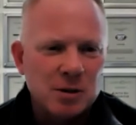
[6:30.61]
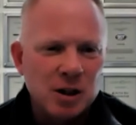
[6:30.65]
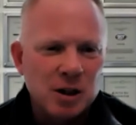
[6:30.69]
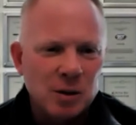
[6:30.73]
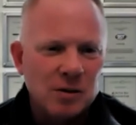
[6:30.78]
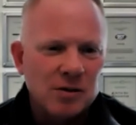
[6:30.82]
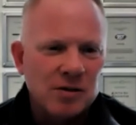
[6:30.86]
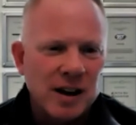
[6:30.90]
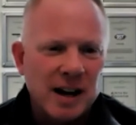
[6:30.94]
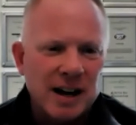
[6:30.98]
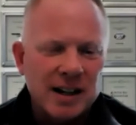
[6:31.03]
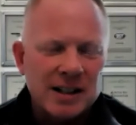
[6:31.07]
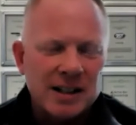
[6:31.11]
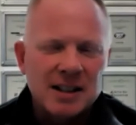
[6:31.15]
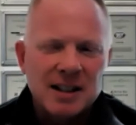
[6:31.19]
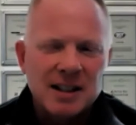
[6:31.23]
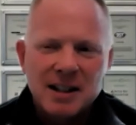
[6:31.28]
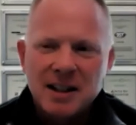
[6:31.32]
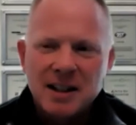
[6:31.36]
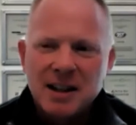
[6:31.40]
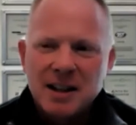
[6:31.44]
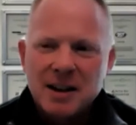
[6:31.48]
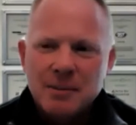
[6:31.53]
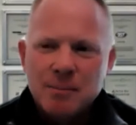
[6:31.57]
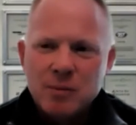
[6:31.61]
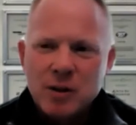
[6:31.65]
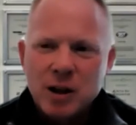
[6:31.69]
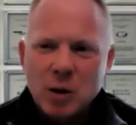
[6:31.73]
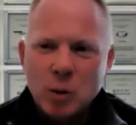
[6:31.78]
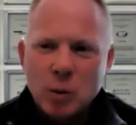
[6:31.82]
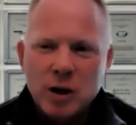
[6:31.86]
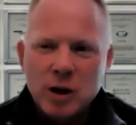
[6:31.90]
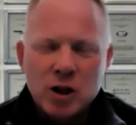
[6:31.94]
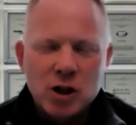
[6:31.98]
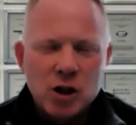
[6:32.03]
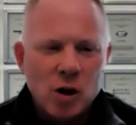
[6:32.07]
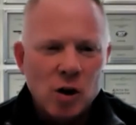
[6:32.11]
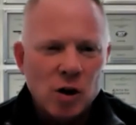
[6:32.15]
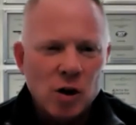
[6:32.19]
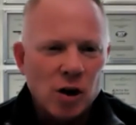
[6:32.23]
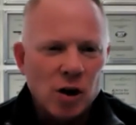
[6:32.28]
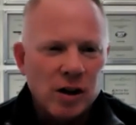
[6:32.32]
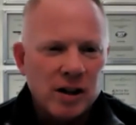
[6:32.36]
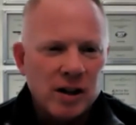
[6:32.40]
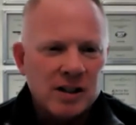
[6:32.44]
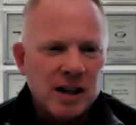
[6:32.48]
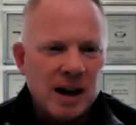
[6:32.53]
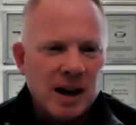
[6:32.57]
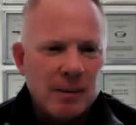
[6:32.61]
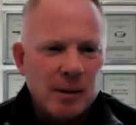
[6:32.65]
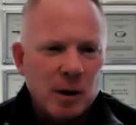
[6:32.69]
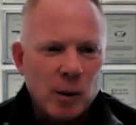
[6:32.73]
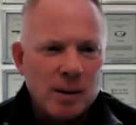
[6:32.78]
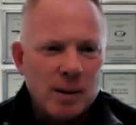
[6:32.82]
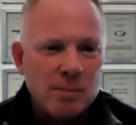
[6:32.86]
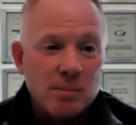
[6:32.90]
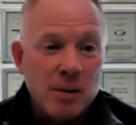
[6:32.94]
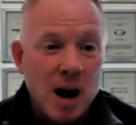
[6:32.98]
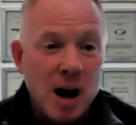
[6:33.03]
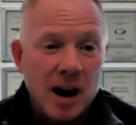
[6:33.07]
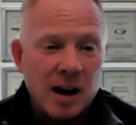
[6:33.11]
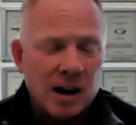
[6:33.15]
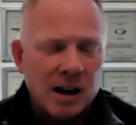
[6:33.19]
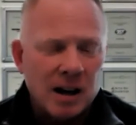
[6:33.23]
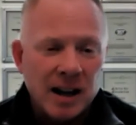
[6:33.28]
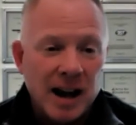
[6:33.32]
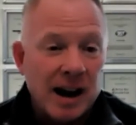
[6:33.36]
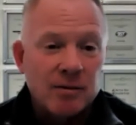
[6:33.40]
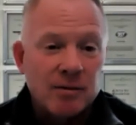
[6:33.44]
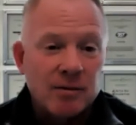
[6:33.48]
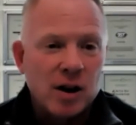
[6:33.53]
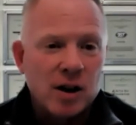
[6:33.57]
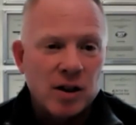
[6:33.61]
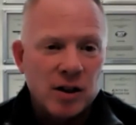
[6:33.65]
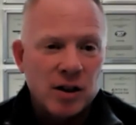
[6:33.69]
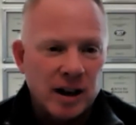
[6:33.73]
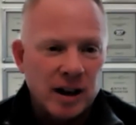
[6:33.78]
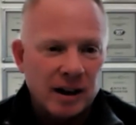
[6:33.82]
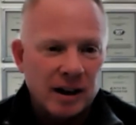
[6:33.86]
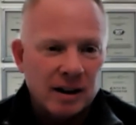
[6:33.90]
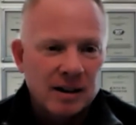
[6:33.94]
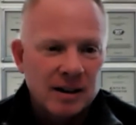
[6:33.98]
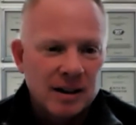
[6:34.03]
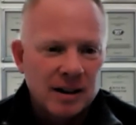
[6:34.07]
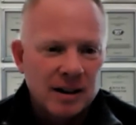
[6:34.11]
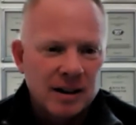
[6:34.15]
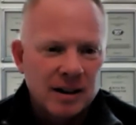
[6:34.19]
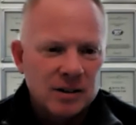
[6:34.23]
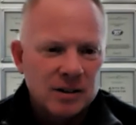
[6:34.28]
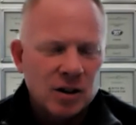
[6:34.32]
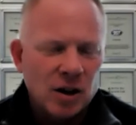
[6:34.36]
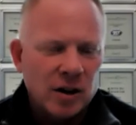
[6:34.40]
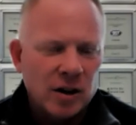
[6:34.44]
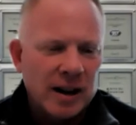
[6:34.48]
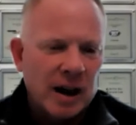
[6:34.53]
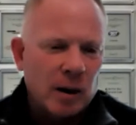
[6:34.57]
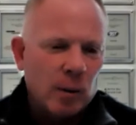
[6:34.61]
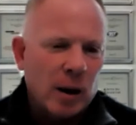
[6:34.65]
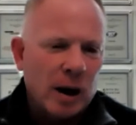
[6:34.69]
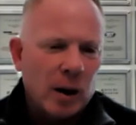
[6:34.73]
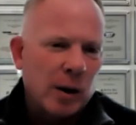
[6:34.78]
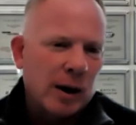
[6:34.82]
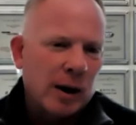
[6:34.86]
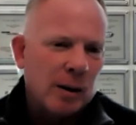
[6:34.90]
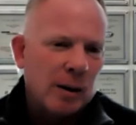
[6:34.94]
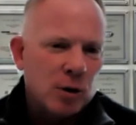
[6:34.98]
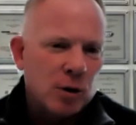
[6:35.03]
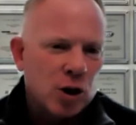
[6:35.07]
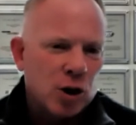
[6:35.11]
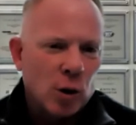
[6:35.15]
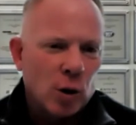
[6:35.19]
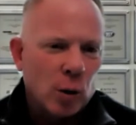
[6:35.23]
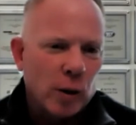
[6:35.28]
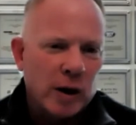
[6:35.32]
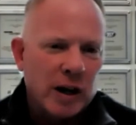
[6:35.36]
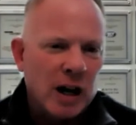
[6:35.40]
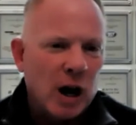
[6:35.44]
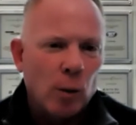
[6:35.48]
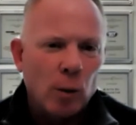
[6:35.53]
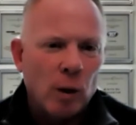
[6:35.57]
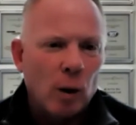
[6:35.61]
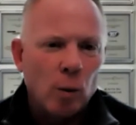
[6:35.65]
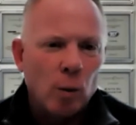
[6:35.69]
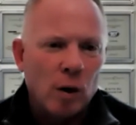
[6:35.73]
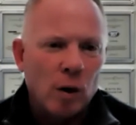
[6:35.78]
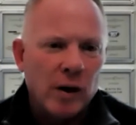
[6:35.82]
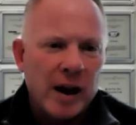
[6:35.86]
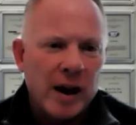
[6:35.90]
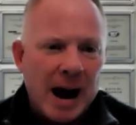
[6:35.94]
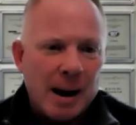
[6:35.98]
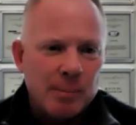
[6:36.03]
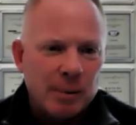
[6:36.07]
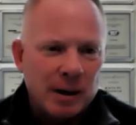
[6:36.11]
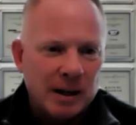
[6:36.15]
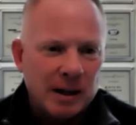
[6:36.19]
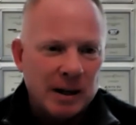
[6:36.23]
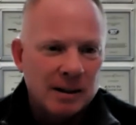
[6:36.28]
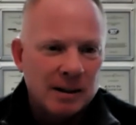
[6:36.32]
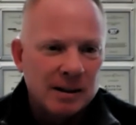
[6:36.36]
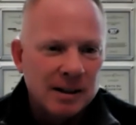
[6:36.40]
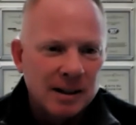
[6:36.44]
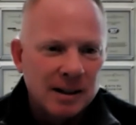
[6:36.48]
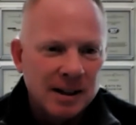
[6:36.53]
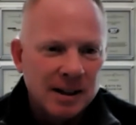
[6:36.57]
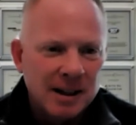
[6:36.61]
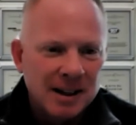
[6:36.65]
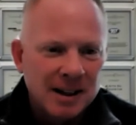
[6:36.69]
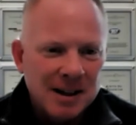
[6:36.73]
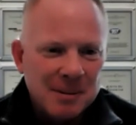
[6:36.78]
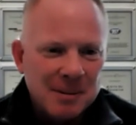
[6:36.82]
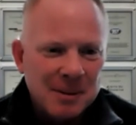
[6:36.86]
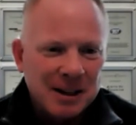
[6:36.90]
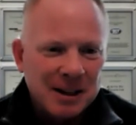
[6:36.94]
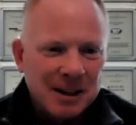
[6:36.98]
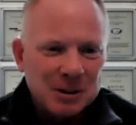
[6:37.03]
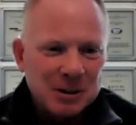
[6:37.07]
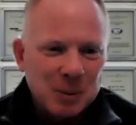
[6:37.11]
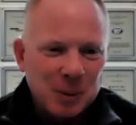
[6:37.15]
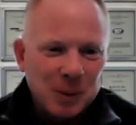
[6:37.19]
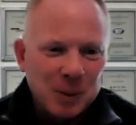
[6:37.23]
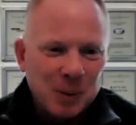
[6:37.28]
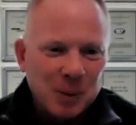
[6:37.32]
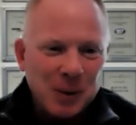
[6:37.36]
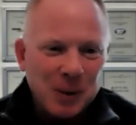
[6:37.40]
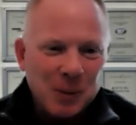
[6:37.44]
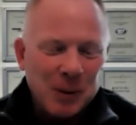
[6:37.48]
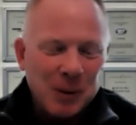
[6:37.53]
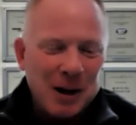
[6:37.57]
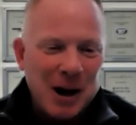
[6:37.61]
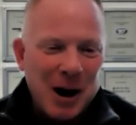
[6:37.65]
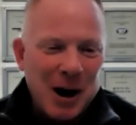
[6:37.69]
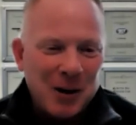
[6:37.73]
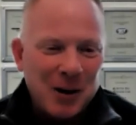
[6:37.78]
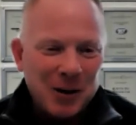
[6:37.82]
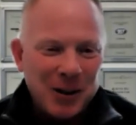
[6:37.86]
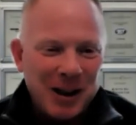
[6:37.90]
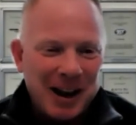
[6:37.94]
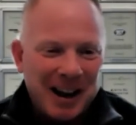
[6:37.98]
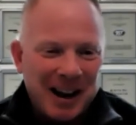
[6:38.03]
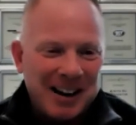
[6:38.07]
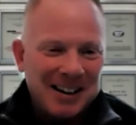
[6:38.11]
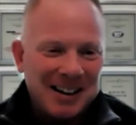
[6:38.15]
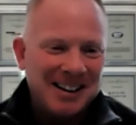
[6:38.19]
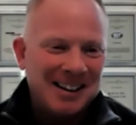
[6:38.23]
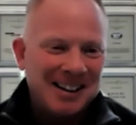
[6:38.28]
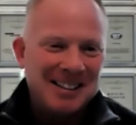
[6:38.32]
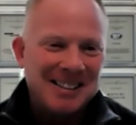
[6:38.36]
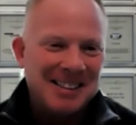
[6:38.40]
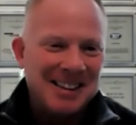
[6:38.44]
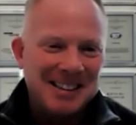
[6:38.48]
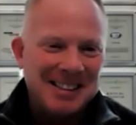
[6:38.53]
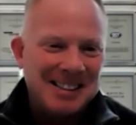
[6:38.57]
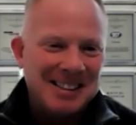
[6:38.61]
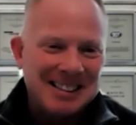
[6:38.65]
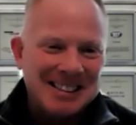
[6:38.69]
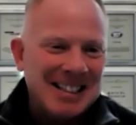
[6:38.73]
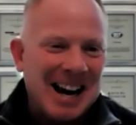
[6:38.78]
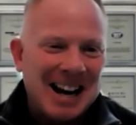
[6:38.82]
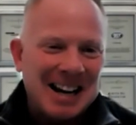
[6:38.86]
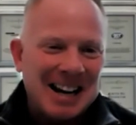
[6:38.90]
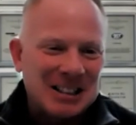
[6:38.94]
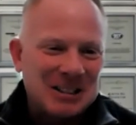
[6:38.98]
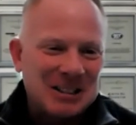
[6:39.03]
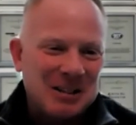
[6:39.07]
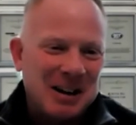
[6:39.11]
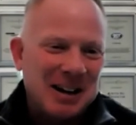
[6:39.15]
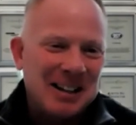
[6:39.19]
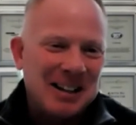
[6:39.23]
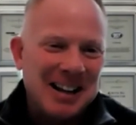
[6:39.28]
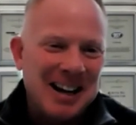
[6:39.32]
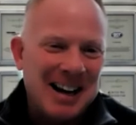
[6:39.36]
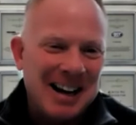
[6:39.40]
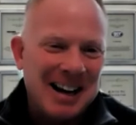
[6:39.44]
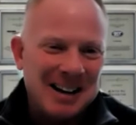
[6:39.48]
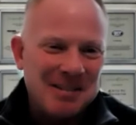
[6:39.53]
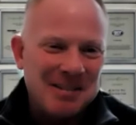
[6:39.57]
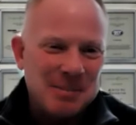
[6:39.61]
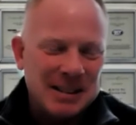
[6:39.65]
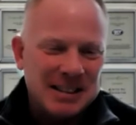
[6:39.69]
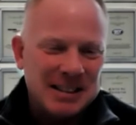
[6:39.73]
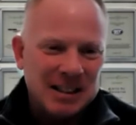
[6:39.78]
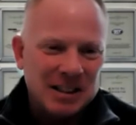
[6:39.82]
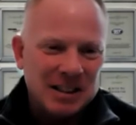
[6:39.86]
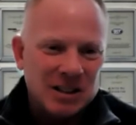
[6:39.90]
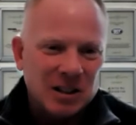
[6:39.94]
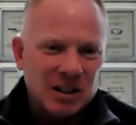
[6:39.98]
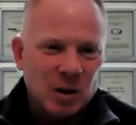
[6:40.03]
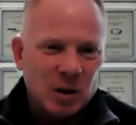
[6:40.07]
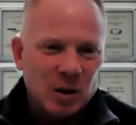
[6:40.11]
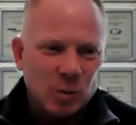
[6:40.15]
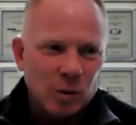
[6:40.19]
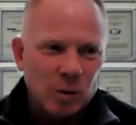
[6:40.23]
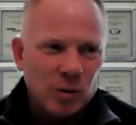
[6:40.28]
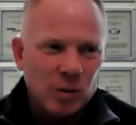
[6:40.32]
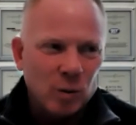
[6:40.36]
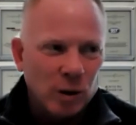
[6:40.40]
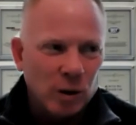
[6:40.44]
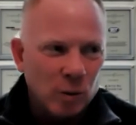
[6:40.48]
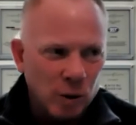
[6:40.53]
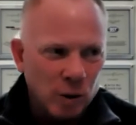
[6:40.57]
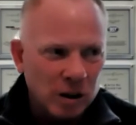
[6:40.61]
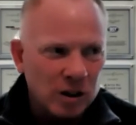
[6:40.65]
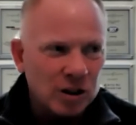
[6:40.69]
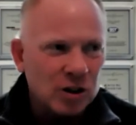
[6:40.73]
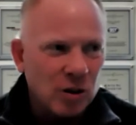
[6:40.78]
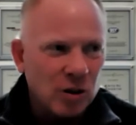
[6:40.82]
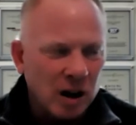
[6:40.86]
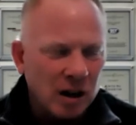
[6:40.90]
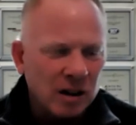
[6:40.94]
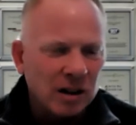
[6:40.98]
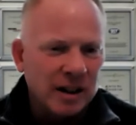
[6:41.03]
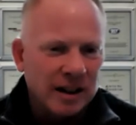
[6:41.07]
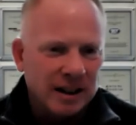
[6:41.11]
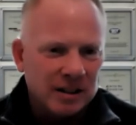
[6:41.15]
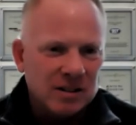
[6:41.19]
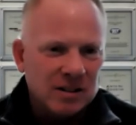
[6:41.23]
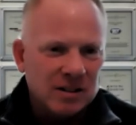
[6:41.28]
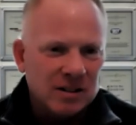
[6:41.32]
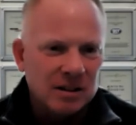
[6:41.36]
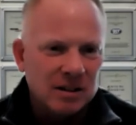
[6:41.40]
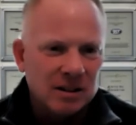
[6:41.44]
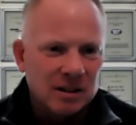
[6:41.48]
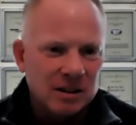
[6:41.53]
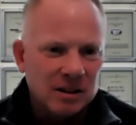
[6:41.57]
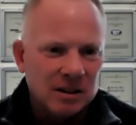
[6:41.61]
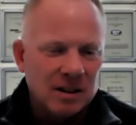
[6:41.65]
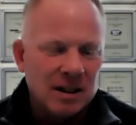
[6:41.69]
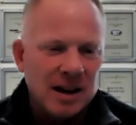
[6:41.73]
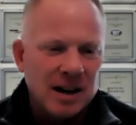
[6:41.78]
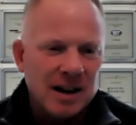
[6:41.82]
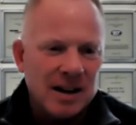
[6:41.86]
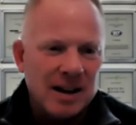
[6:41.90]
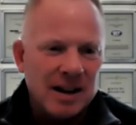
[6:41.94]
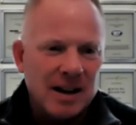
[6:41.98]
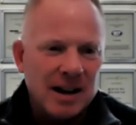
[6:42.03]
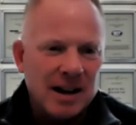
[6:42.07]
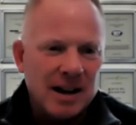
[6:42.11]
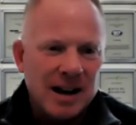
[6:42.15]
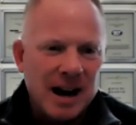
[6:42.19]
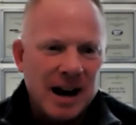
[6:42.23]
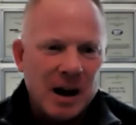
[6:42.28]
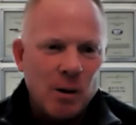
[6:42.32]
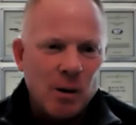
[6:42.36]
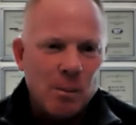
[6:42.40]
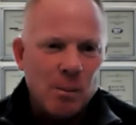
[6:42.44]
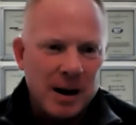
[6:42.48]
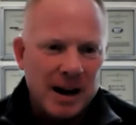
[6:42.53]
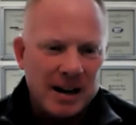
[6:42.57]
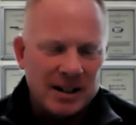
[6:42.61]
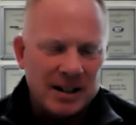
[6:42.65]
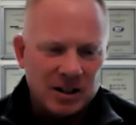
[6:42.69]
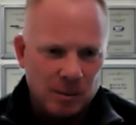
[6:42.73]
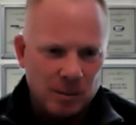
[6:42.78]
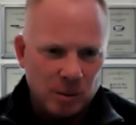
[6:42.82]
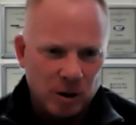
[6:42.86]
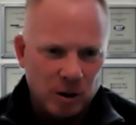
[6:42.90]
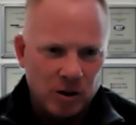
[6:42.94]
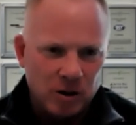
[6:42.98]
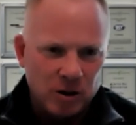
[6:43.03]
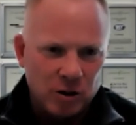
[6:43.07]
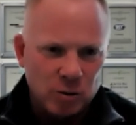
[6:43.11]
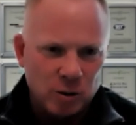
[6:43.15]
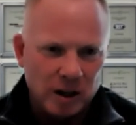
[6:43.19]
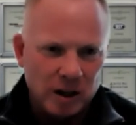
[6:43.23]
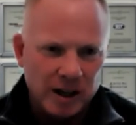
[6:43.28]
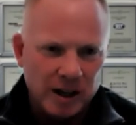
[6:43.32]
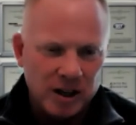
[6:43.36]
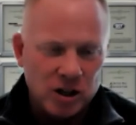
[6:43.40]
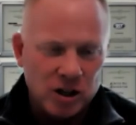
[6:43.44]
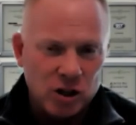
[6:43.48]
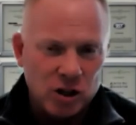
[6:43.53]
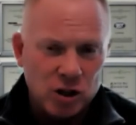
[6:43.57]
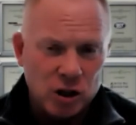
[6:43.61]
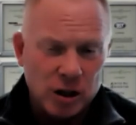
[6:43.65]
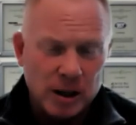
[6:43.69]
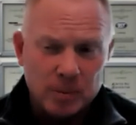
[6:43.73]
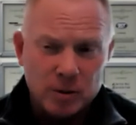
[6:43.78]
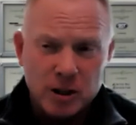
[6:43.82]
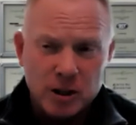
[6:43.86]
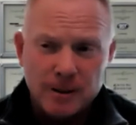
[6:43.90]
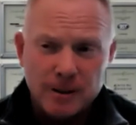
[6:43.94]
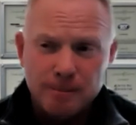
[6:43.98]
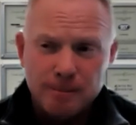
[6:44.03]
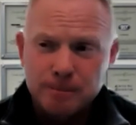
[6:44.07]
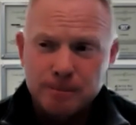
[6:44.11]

In fact, we joke all the time that we model everything, so that way we can be sure we know what won't happen, because we know that it's not a straight line in business. So we're struggling to learn how best to build those relationships.